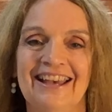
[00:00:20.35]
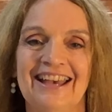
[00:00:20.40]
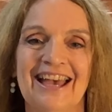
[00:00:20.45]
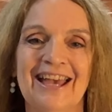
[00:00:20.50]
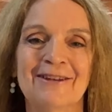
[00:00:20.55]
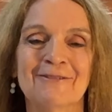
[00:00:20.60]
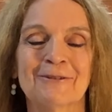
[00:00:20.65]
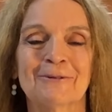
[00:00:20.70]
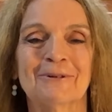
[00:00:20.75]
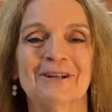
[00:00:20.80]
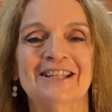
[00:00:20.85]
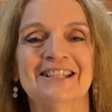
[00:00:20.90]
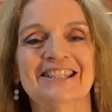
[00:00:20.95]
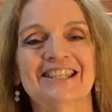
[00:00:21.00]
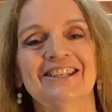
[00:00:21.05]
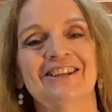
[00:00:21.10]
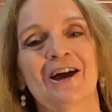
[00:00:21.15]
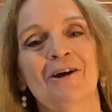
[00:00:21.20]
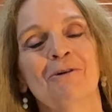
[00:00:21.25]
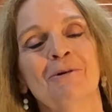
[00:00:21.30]
Hey everyone,
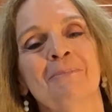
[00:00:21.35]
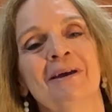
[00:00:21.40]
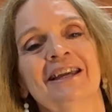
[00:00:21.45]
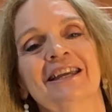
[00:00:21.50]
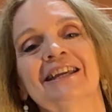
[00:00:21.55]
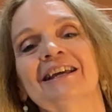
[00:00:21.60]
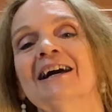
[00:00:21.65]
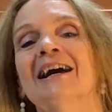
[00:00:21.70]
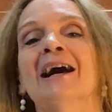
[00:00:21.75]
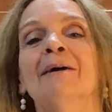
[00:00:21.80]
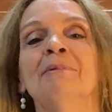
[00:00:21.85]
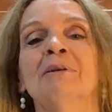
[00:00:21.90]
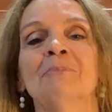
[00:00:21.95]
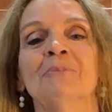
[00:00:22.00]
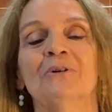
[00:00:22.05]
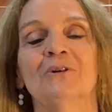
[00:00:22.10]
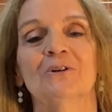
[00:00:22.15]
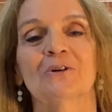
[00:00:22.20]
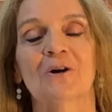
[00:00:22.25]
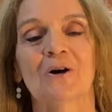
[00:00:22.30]
tonight we're making a
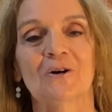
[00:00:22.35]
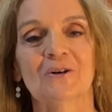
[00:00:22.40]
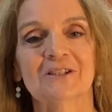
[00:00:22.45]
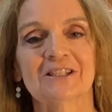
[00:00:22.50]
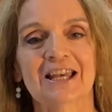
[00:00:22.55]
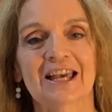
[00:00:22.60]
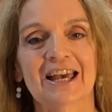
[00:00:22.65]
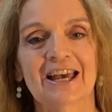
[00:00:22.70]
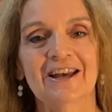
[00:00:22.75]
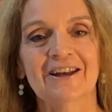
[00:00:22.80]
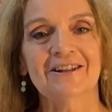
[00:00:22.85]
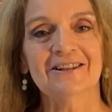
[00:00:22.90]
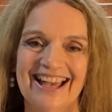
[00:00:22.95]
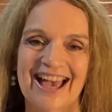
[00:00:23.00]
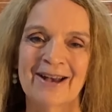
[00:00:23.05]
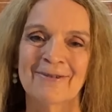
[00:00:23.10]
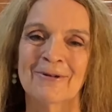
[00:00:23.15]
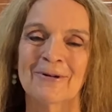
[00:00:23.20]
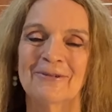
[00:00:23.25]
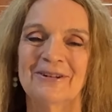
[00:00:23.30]
Hummingbird cocktail,
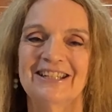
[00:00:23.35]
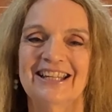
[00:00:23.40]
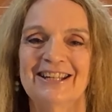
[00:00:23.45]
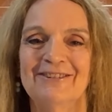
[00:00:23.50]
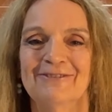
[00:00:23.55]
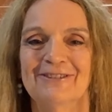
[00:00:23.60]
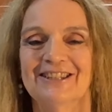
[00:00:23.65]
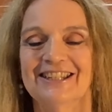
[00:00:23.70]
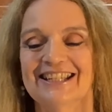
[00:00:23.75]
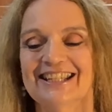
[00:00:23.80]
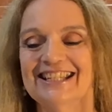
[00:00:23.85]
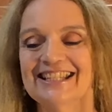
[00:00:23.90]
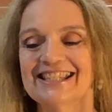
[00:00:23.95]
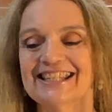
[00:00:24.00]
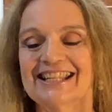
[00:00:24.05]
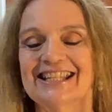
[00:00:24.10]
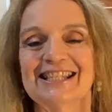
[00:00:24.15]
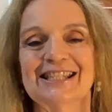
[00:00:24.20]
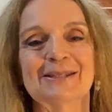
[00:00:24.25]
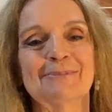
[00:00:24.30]
and what we need for this
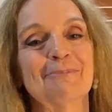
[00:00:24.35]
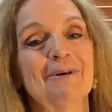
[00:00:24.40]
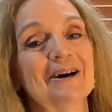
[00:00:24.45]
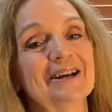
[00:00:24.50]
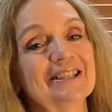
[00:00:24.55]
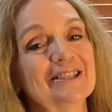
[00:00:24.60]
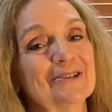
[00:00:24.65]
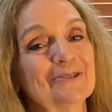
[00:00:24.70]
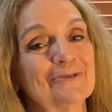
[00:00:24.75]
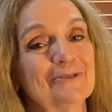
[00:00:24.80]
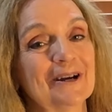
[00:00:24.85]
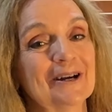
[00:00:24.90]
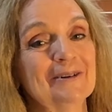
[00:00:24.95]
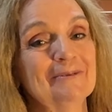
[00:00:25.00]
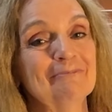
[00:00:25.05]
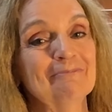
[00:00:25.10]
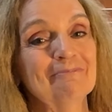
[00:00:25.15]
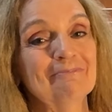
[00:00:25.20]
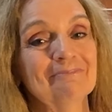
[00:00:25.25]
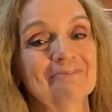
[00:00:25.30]
is spiced
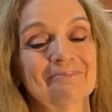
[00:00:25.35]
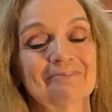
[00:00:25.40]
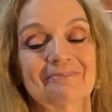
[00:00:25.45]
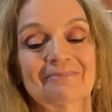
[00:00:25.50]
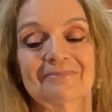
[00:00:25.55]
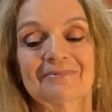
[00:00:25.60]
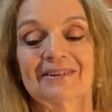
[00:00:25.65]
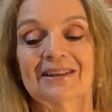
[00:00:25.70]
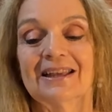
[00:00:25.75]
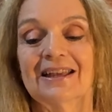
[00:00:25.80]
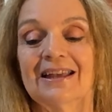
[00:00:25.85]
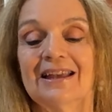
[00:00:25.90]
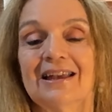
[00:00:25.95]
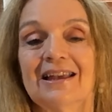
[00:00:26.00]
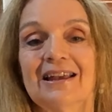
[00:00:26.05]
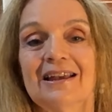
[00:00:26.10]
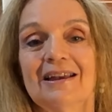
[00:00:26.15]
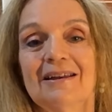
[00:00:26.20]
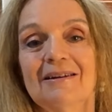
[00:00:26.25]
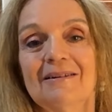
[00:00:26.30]
rum,
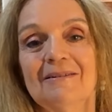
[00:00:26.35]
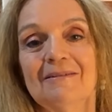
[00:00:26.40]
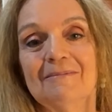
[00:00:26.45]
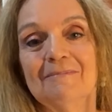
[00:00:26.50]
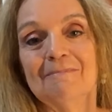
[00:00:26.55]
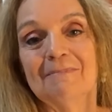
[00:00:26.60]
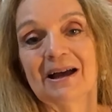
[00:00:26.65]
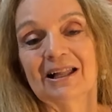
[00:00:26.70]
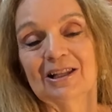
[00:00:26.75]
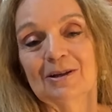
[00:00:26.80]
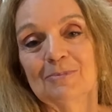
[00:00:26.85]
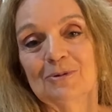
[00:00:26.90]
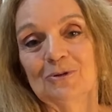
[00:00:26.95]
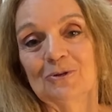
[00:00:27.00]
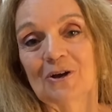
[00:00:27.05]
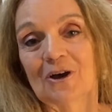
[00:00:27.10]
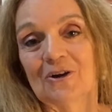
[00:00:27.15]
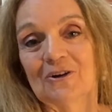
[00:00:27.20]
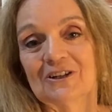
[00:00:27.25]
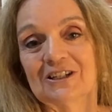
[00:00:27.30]
Malibu
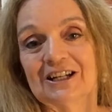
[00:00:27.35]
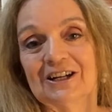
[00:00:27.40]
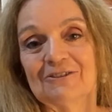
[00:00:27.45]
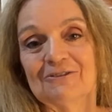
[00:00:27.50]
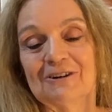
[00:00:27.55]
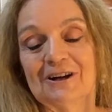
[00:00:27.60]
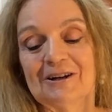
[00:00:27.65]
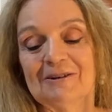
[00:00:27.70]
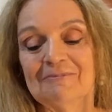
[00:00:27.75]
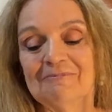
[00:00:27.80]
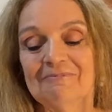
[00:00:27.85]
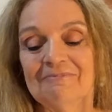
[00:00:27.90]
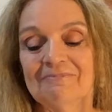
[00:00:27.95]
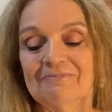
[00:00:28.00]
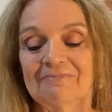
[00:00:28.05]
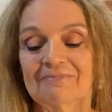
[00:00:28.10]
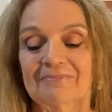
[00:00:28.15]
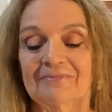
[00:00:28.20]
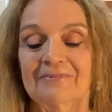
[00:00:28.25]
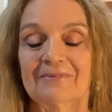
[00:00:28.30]
coconut rum,
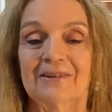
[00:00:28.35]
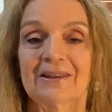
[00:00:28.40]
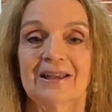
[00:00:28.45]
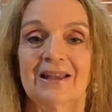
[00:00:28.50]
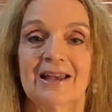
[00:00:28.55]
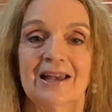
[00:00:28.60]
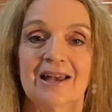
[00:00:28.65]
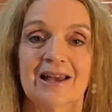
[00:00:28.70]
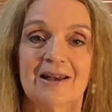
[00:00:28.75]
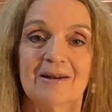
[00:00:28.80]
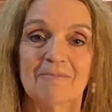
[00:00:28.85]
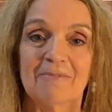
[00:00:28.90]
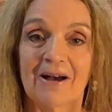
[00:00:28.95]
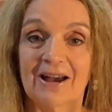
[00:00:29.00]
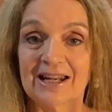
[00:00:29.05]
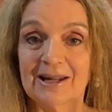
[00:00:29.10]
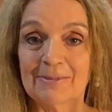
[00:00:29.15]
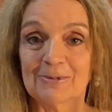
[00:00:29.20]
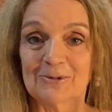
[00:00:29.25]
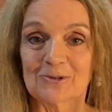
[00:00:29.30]

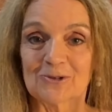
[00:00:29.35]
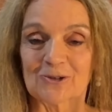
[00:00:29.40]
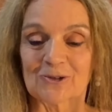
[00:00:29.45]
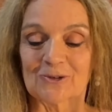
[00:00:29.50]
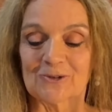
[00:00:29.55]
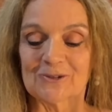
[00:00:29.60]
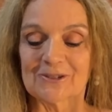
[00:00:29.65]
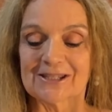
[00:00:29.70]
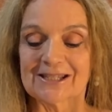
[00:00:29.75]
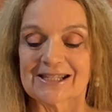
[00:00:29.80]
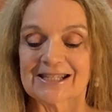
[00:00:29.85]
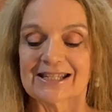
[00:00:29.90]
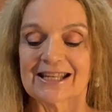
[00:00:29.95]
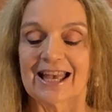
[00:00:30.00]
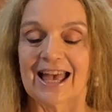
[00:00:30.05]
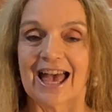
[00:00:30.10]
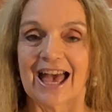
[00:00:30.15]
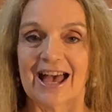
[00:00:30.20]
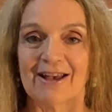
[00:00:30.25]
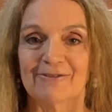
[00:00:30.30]
pineapple juice,
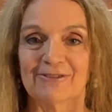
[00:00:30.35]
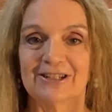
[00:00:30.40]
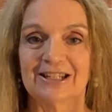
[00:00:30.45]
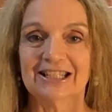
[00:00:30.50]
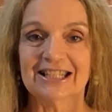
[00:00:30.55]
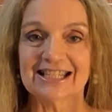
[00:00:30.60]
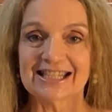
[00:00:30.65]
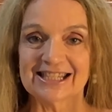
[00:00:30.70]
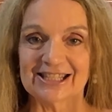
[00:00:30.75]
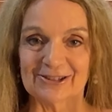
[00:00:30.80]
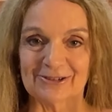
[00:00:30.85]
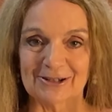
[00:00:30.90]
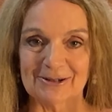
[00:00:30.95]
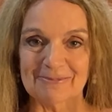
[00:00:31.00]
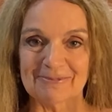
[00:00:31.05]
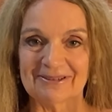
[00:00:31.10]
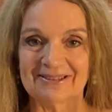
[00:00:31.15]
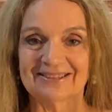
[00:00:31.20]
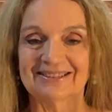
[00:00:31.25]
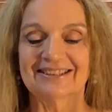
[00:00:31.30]
vanilla
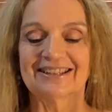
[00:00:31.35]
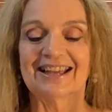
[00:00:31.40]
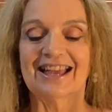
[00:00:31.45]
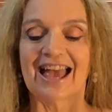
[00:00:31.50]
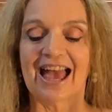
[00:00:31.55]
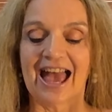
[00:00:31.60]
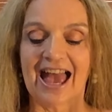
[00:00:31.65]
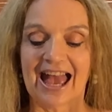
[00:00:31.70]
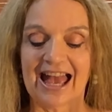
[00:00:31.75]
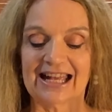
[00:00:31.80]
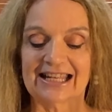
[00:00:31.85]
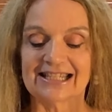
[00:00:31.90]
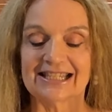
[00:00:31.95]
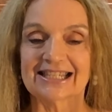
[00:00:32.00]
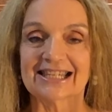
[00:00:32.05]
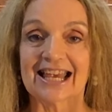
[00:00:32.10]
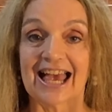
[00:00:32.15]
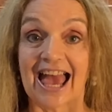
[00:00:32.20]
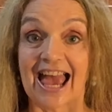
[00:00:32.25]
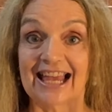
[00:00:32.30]
syrup
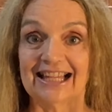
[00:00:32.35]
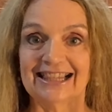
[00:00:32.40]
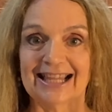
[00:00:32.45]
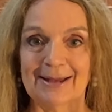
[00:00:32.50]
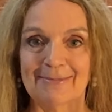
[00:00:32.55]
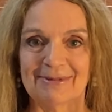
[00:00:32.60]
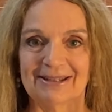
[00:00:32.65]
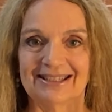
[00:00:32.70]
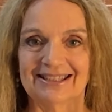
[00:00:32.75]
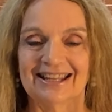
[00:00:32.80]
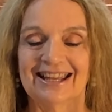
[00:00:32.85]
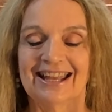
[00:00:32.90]
and a lemon.